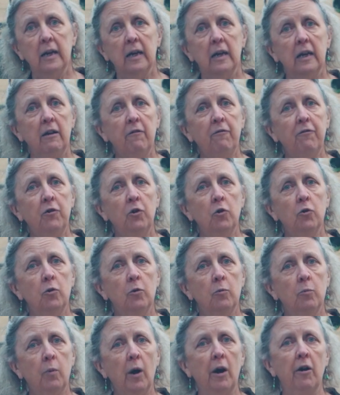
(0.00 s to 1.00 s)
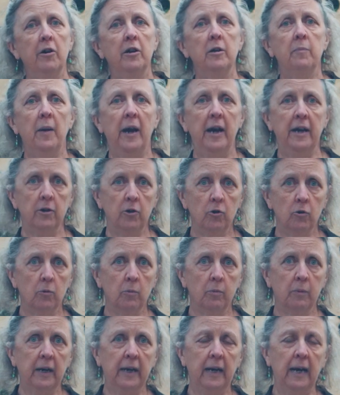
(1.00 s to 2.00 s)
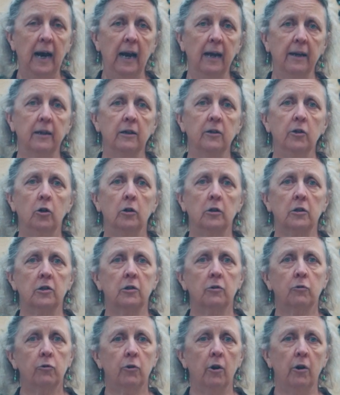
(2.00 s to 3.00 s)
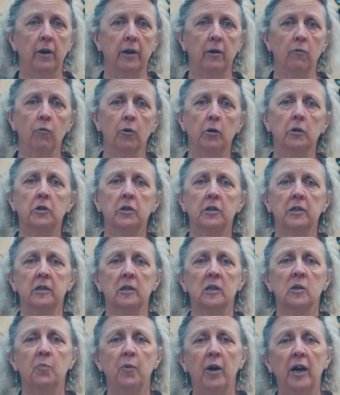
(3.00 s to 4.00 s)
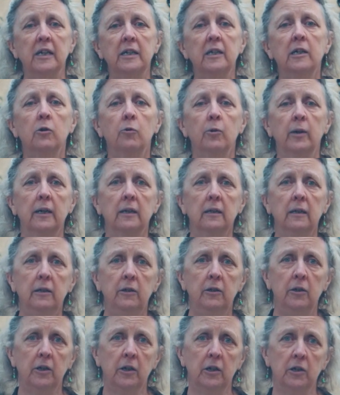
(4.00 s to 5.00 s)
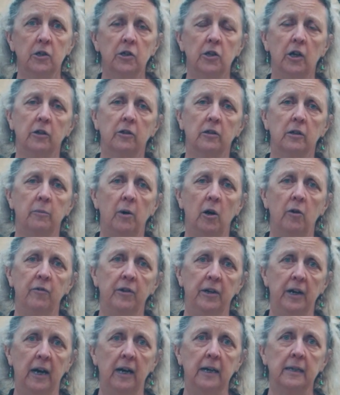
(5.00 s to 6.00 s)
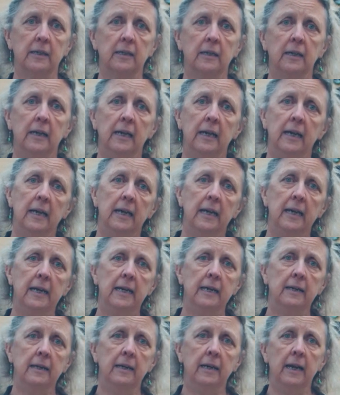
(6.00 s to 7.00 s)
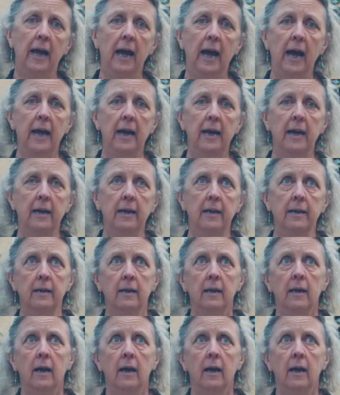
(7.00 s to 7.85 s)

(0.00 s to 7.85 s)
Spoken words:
If you're worried about your garlic not growing roots and sprouting quickly, you can soak them overnight in a